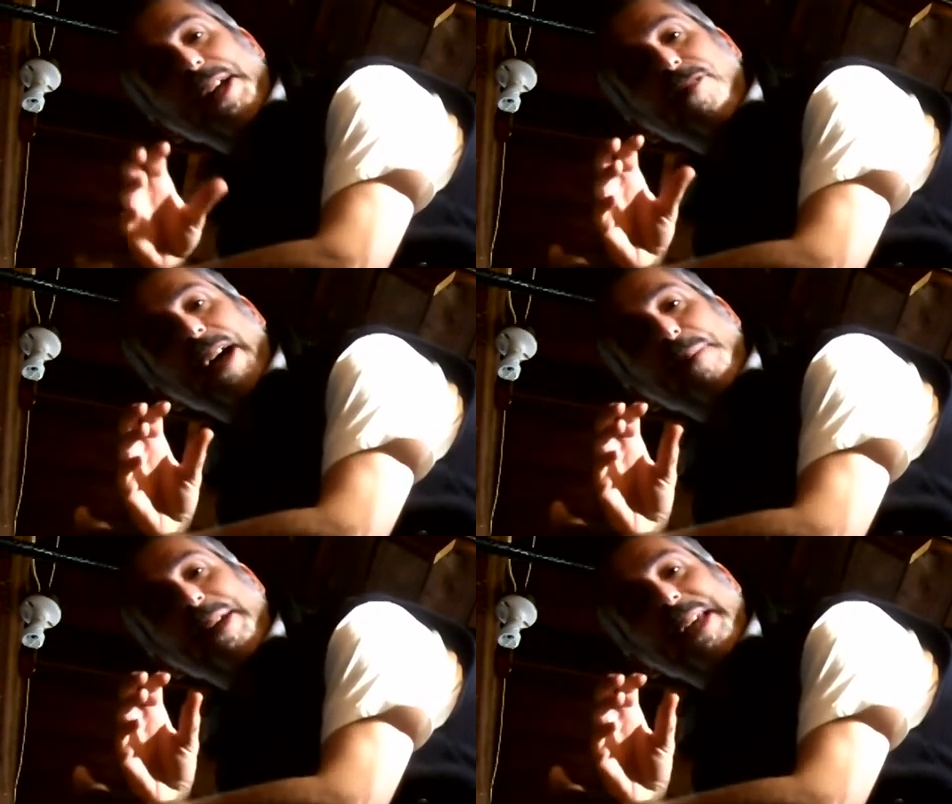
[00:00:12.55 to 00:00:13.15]
and here
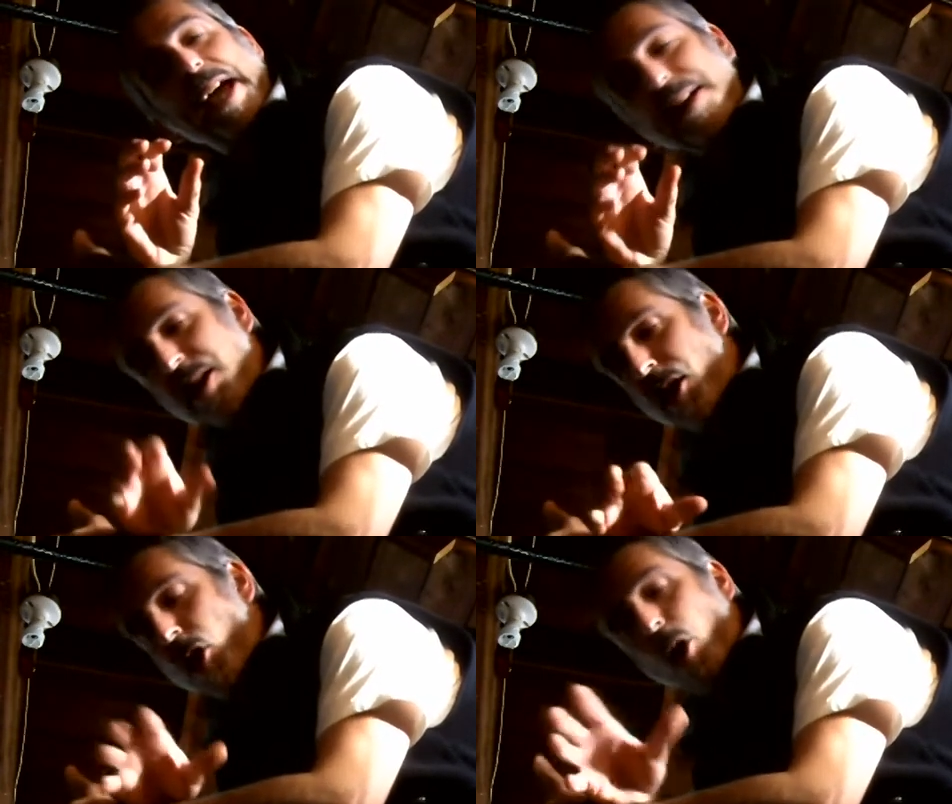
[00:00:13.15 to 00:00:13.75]
I am again
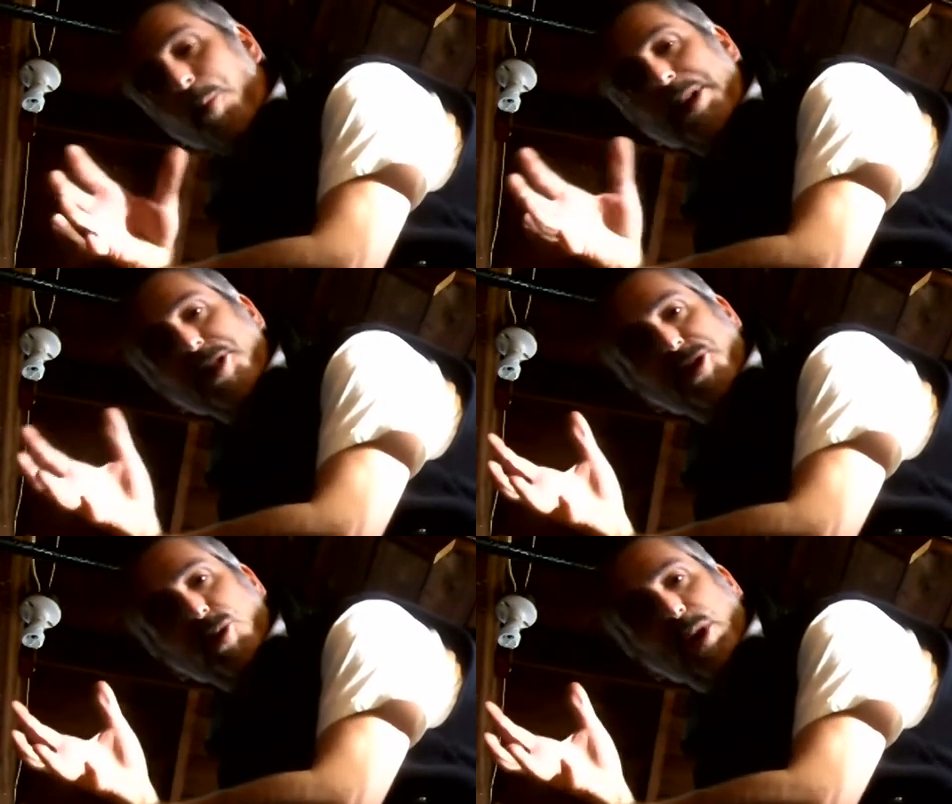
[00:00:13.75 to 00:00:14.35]
on my
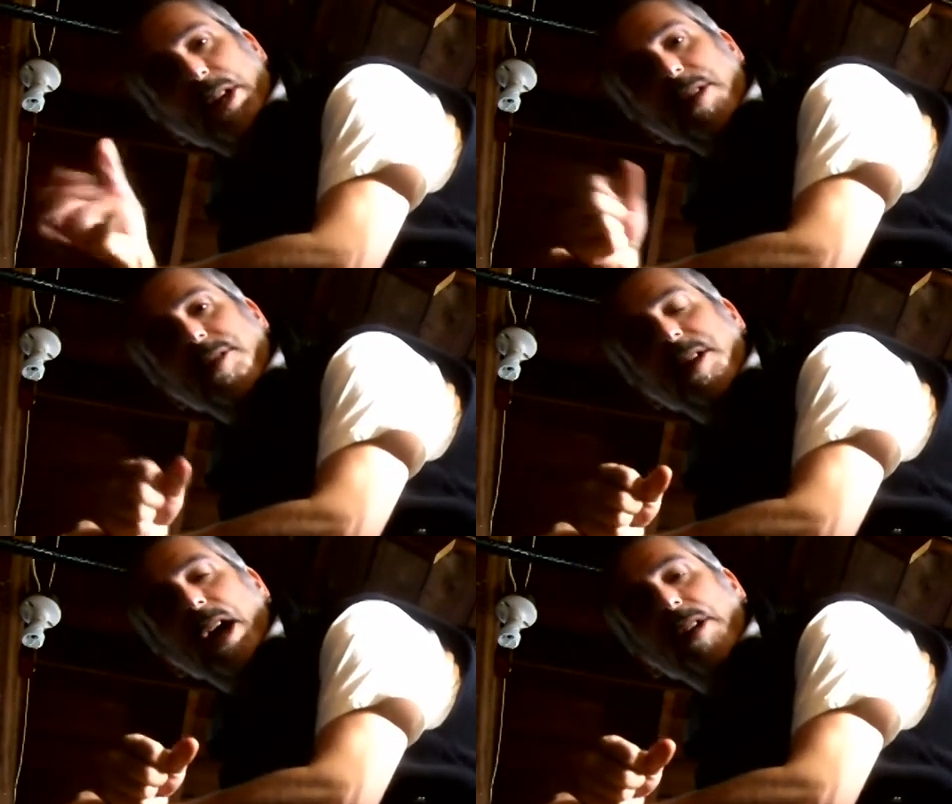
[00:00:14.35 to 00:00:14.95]
Suzuki
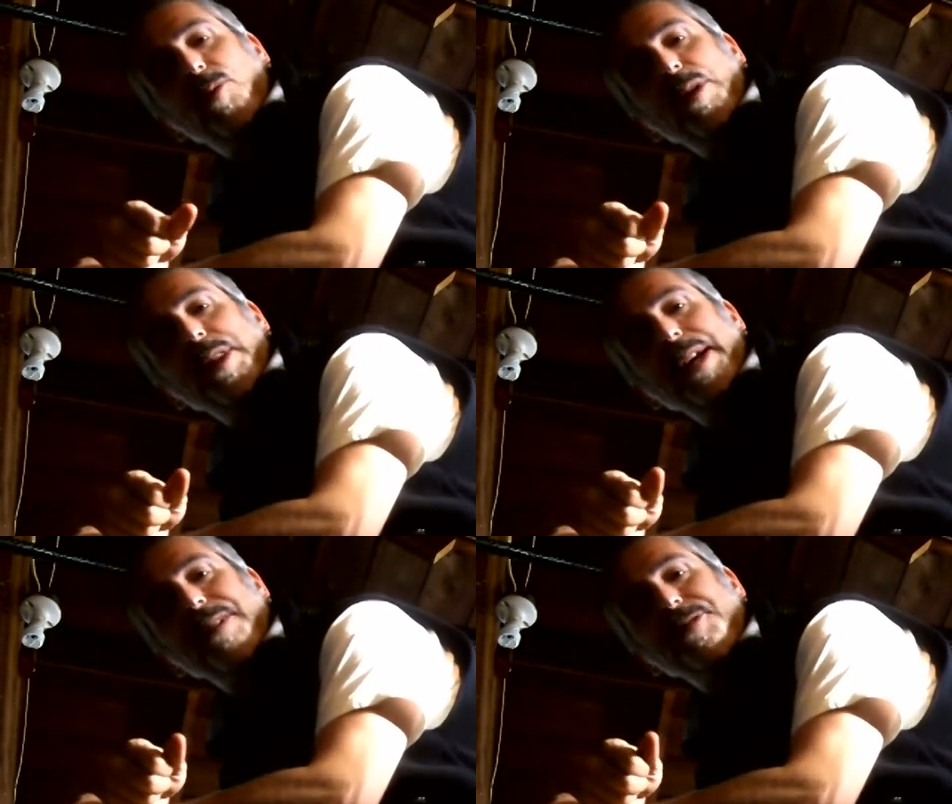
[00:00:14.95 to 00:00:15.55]

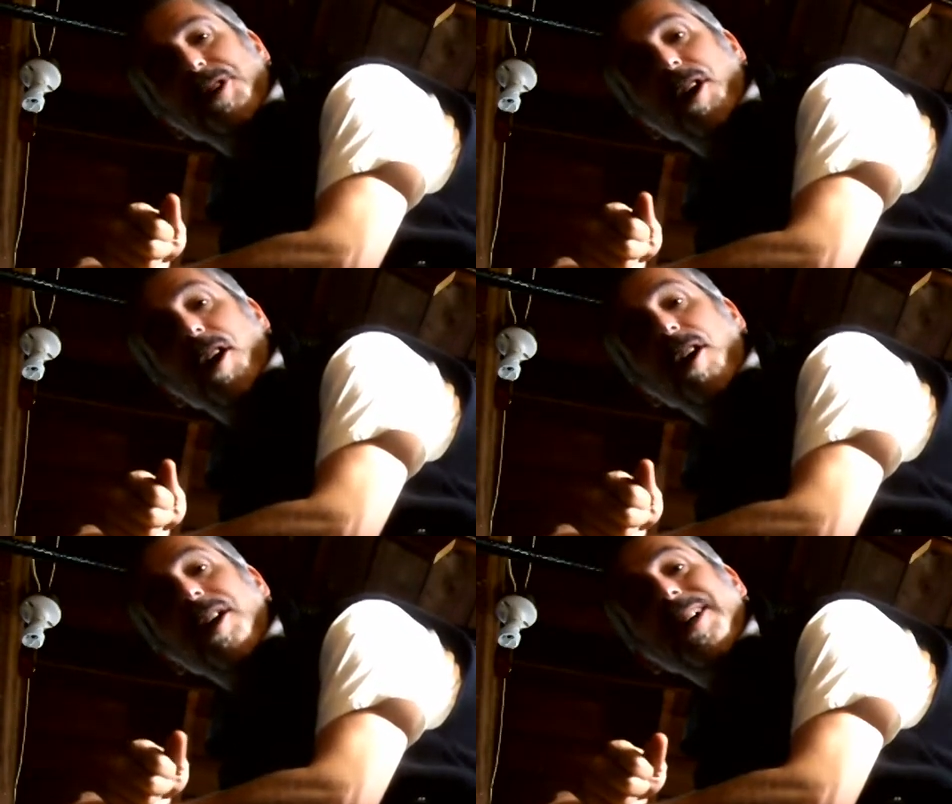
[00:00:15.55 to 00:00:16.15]

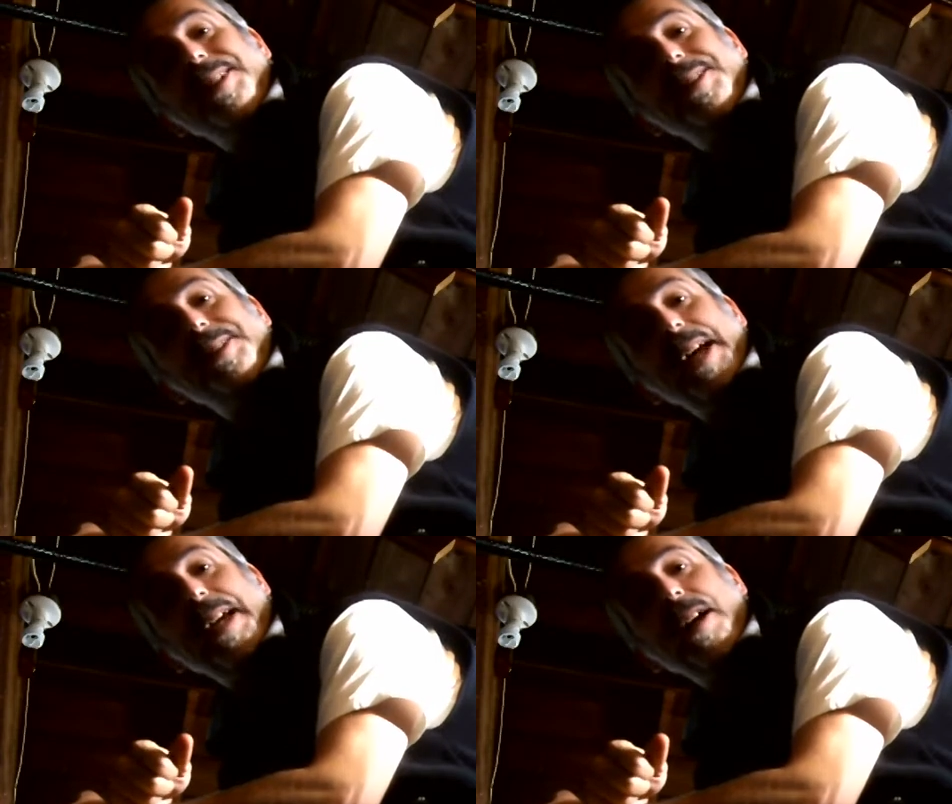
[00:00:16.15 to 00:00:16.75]
TL-1000R, and
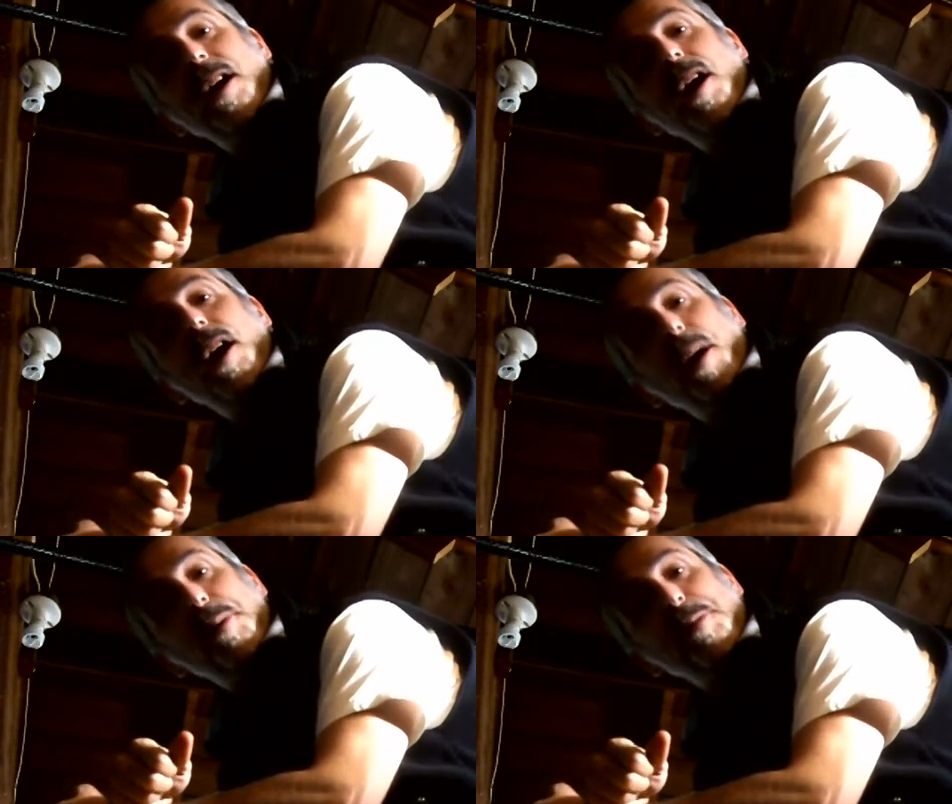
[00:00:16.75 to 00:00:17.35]
today
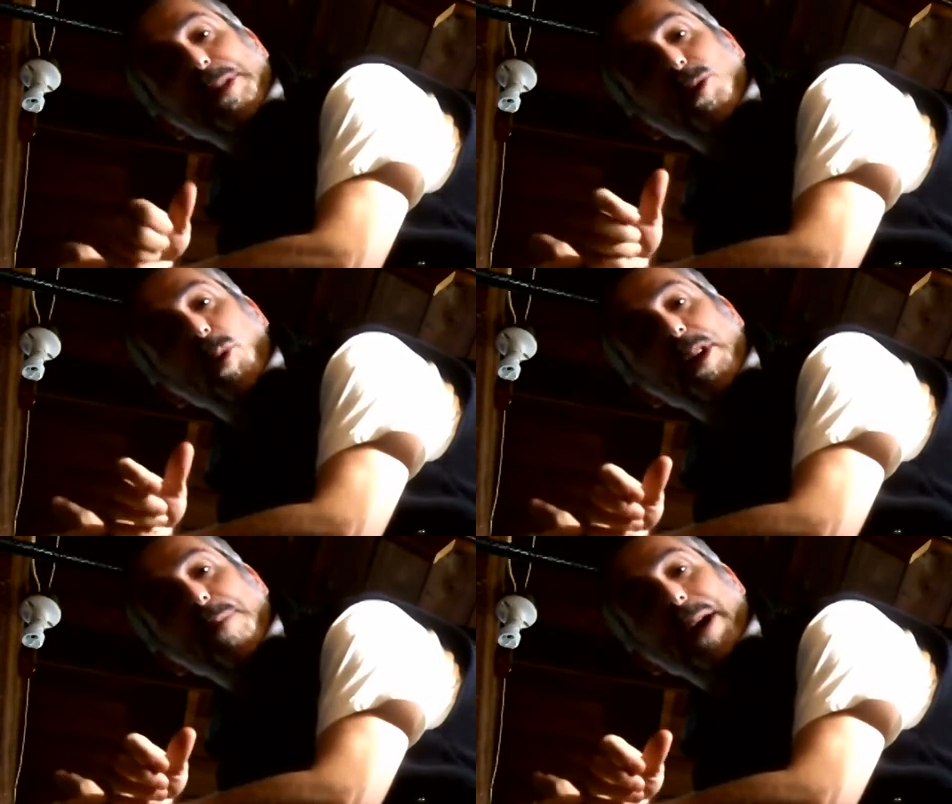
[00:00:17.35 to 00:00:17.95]
I'm going to be
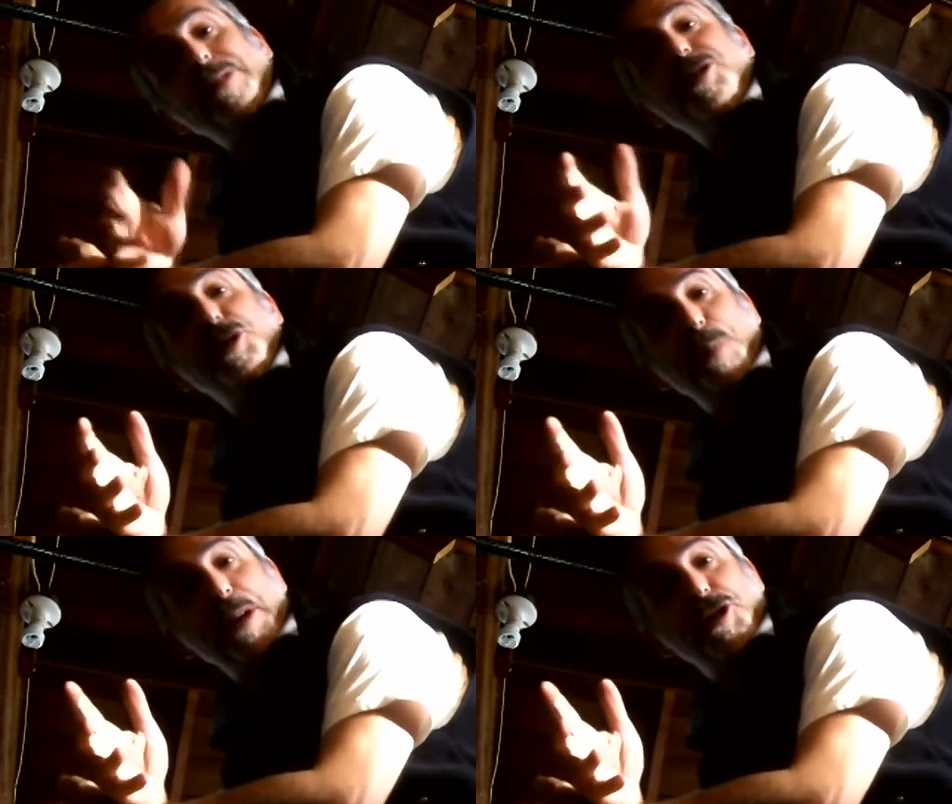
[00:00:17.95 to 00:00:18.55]
talking about
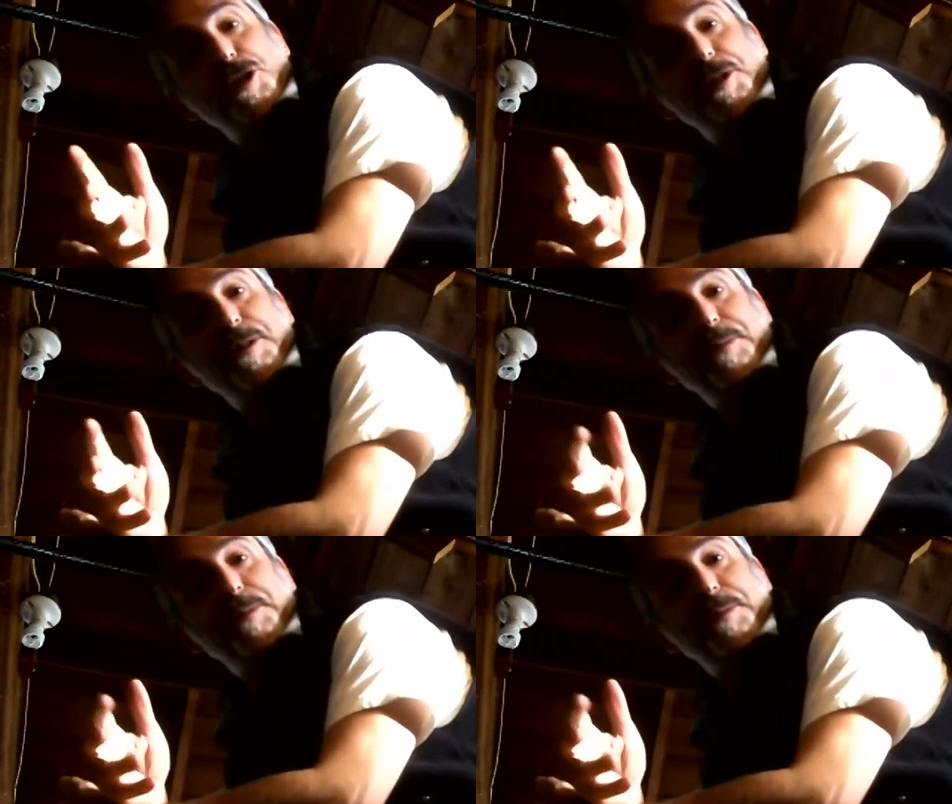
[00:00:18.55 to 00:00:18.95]
suspension.